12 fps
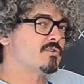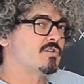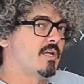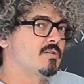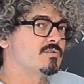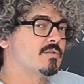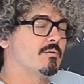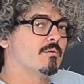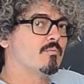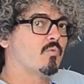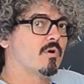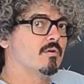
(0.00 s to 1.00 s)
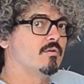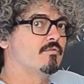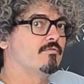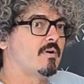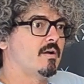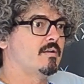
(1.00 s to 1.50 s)
change theorem where you
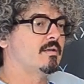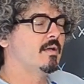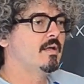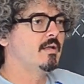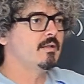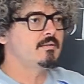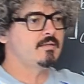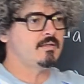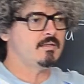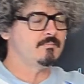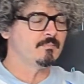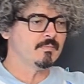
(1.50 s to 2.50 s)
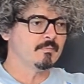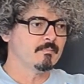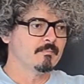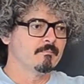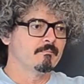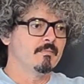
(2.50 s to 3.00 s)
find the
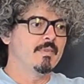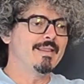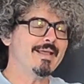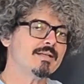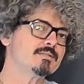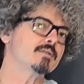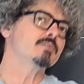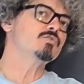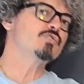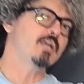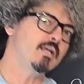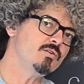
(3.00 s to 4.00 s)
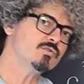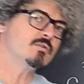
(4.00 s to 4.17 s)
net change